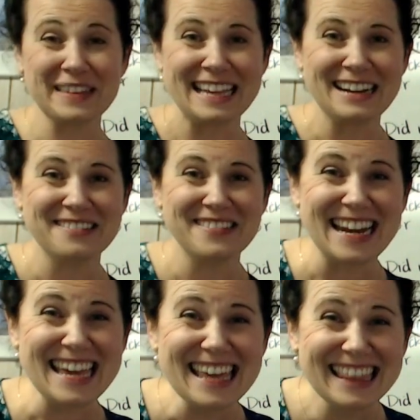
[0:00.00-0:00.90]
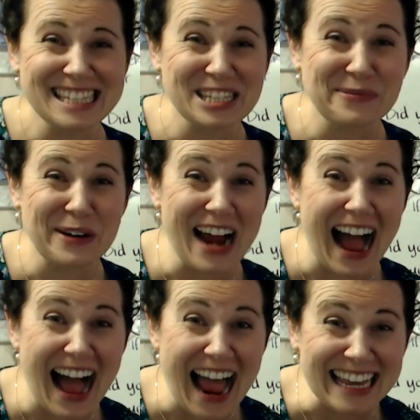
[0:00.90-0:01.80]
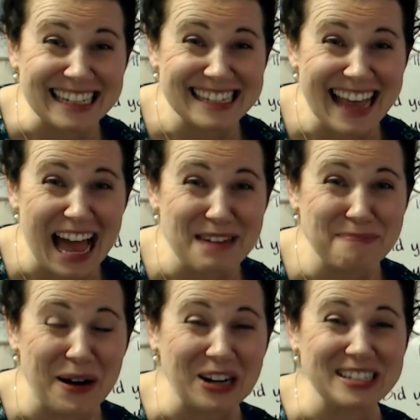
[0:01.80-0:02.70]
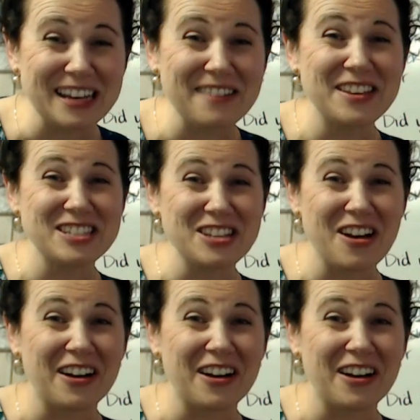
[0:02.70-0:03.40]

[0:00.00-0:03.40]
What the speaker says: Ready? This is where I get to add part of the song.